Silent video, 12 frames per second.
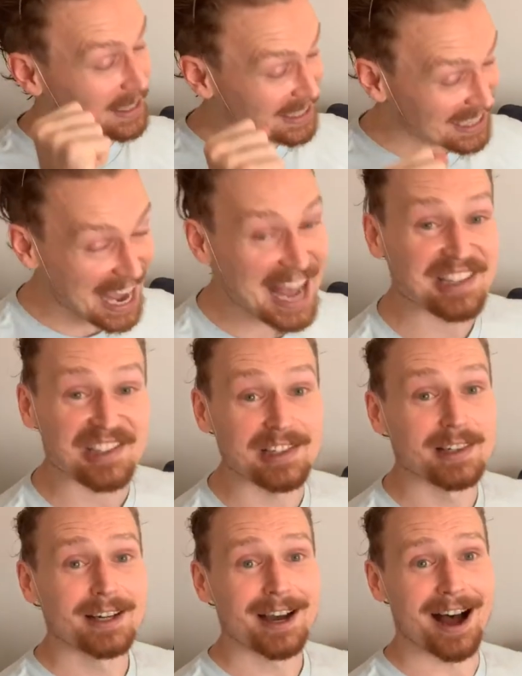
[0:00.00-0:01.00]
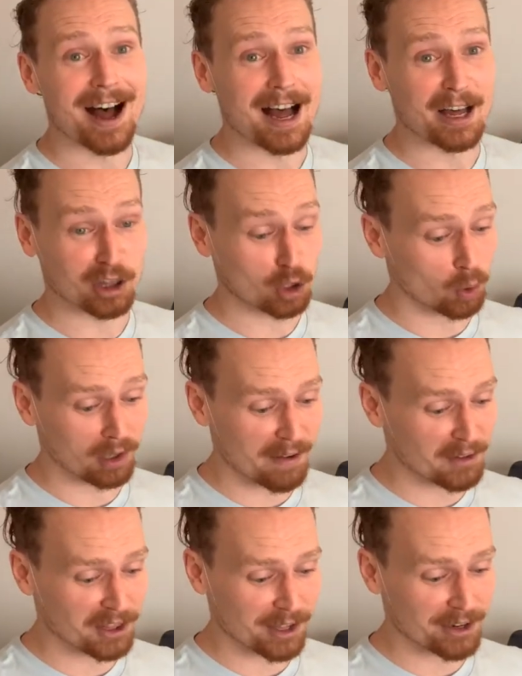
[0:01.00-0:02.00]
yes. Thor
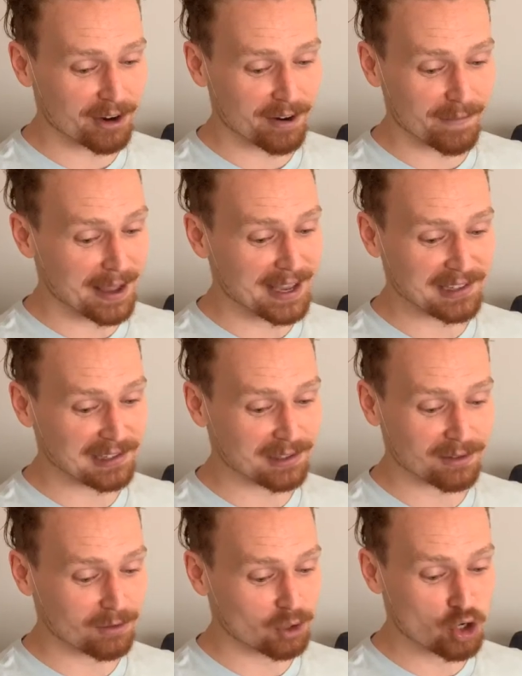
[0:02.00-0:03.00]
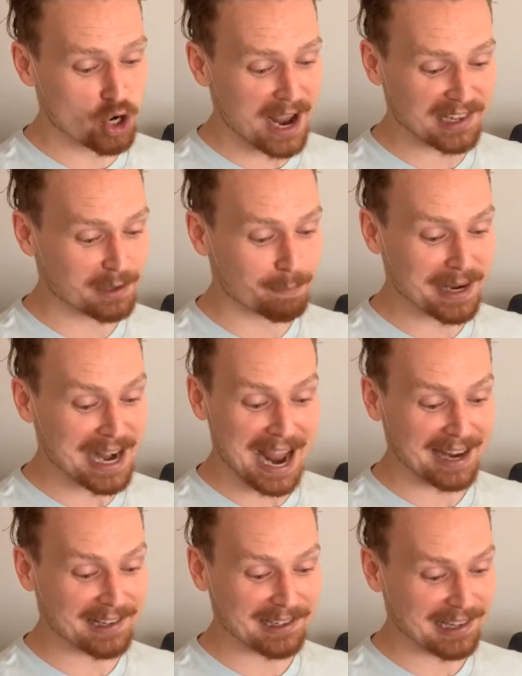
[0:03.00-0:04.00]
Love and Thunder is just
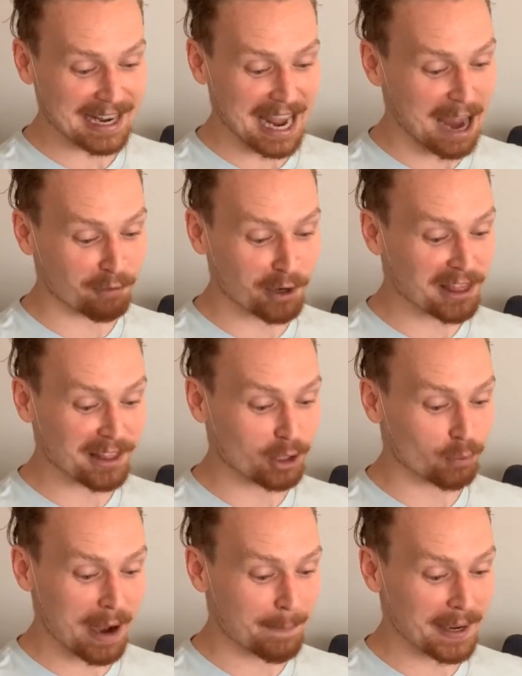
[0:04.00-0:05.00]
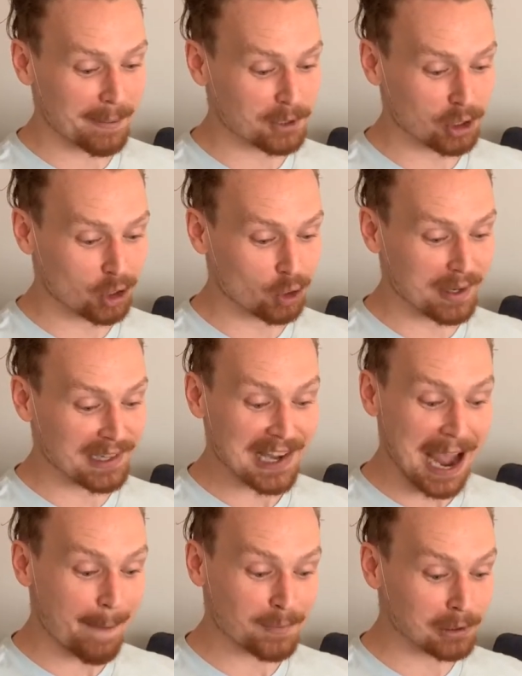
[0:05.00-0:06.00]
bananas. Like, everything they're ramping up to do is
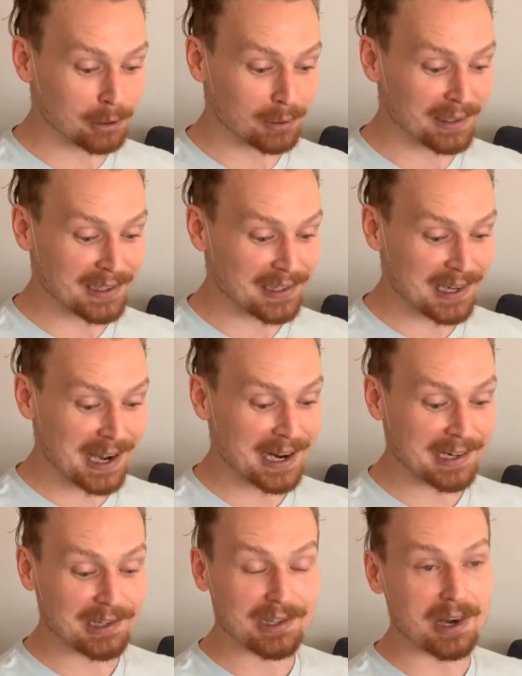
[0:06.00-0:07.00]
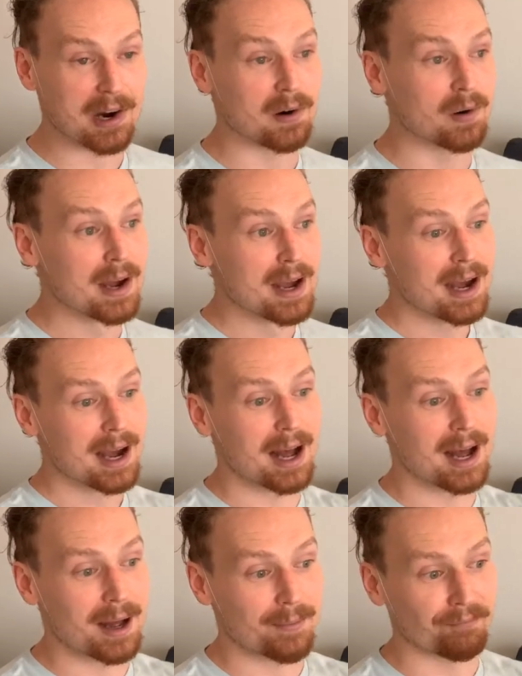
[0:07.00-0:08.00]
absolutely insane. So
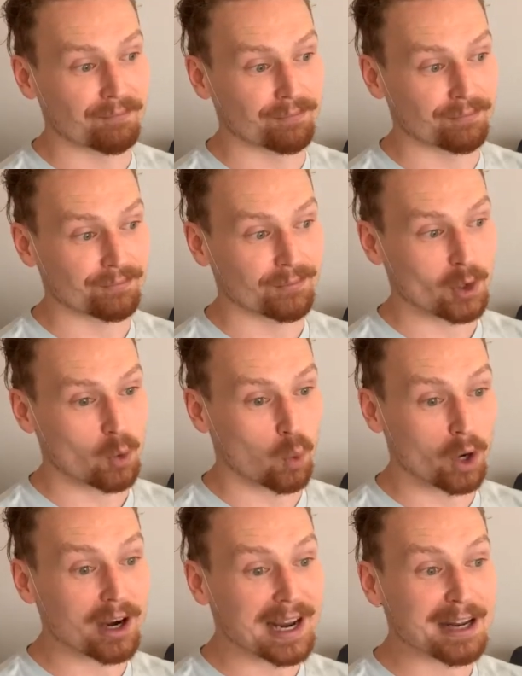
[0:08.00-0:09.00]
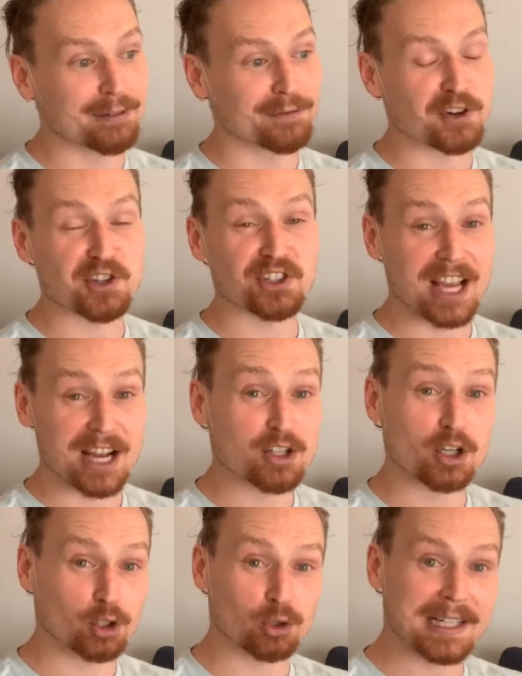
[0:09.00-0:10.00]
we're in for such
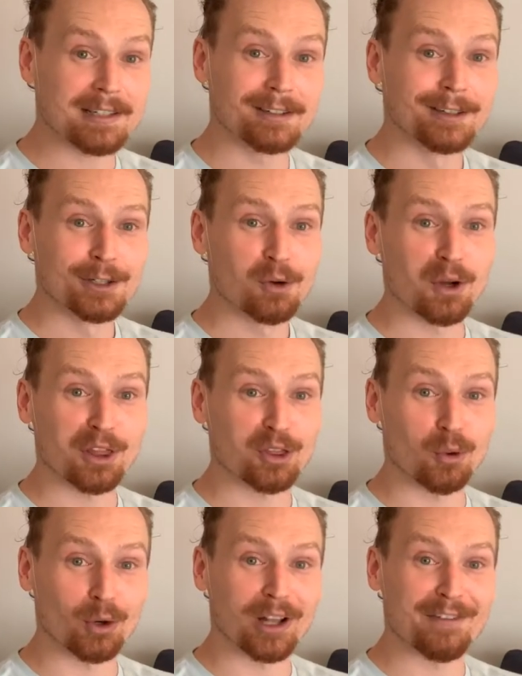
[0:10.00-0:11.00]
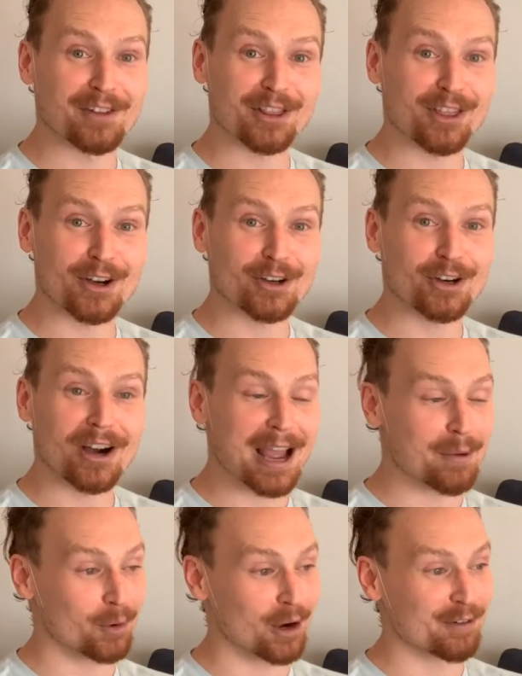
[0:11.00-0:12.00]
a treat with Thor Love and Thunder,
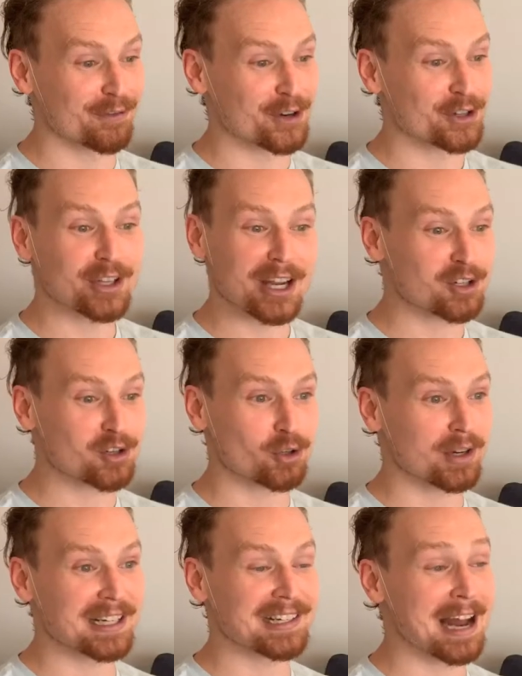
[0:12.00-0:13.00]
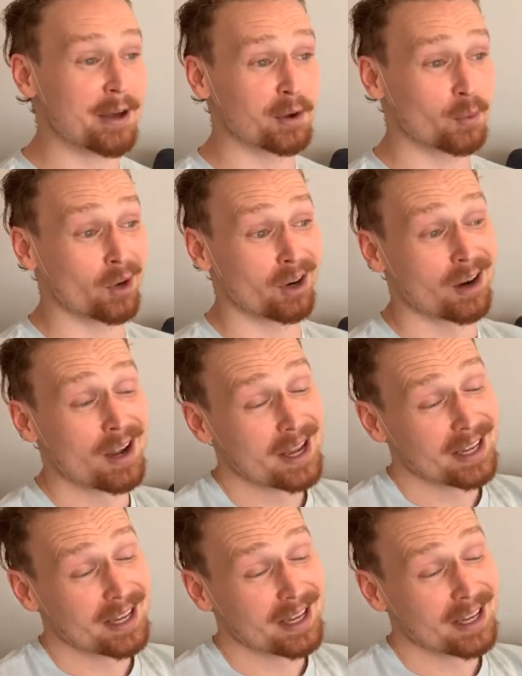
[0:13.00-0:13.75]
and we're in for such a treat now that we're,